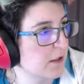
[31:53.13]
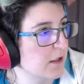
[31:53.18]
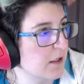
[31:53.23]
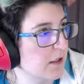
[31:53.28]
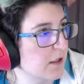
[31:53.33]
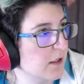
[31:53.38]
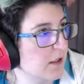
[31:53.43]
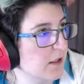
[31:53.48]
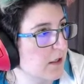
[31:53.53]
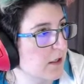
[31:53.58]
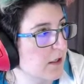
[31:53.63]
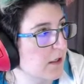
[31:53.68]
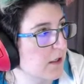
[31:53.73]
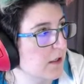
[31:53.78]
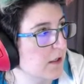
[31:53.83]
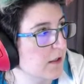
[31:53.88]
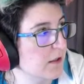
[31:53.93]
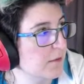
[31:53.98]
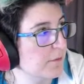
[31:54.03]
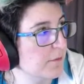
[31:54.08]

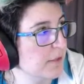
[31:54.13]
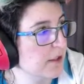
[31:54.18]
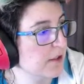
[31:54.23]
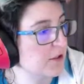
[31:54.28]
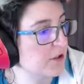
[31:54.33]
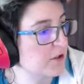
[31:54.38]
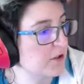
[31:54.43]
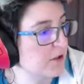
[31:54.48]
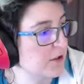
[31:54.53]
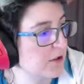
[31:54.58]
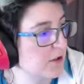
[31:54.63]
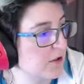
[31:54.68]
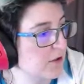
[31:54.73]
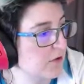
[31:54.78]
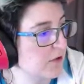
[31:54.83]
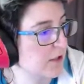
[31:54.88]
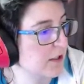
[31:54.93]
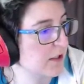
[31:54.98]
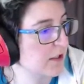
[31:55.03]
And the page is still loading.